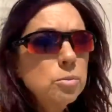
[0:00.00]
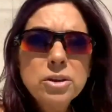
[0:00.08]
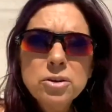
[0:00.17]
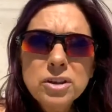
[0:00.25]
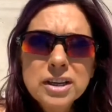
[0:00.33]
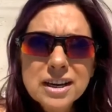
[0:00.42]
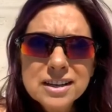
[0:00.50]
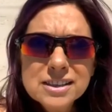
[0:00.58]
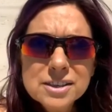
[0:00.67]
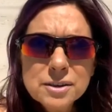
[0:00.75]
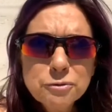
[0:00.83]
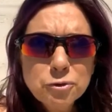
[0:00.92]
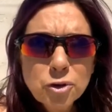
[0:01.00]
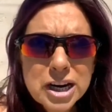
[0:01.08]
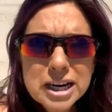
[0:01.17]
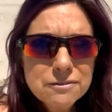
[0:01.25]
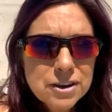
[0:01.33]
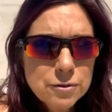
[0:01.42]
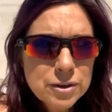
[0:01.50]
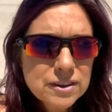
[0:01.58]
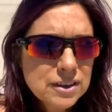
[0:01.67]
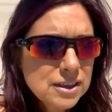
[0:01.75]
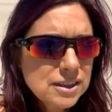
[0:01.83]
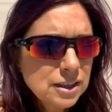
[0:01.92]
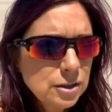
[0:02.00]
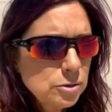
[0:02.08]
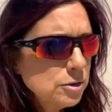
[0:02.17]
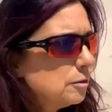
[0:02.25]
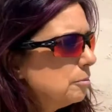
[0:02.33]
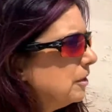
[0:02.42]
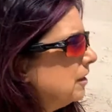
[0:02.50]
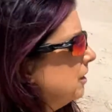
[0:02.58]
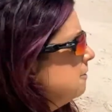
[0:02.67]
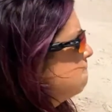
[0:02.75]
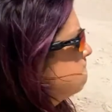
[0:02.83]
I'm clearly not as afraid of everything as I used to be.